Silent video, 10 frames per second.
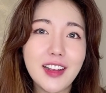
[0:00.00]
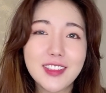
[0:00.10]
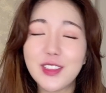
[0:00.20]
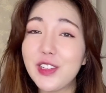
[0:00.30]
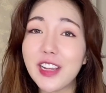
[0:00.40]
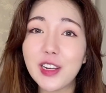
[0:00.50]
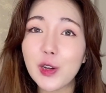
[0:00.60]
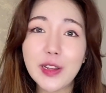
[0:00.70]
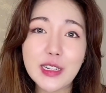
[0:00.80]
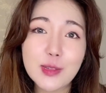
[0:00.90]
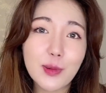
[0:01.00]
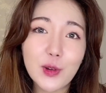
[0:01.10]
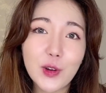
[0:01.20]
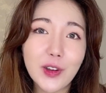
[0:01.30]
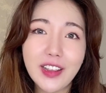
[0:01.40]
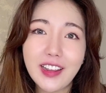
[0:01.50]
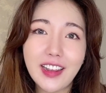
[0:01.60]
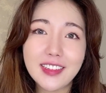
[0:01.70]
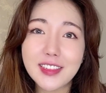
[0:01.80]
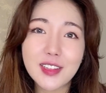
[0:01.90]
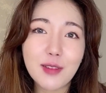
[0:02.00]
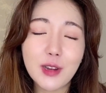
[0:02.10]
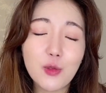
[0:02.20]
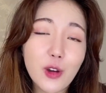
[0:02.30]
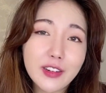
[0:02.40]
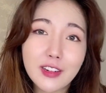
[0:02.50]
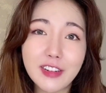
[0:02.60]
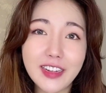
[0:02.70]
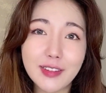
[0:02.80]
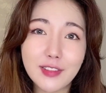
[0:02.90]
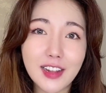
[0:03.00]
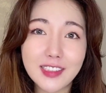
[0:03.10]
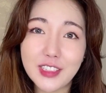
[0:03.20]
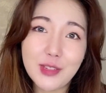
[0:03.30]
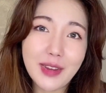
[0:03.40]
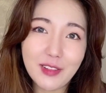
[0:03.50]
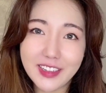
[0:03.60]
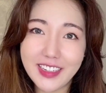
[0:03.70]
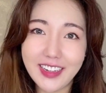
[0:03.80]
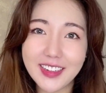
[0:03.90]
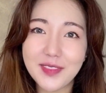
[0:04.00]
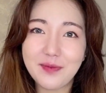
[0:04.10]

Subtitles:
So you can go and explore and discover what creative classes you might want to take.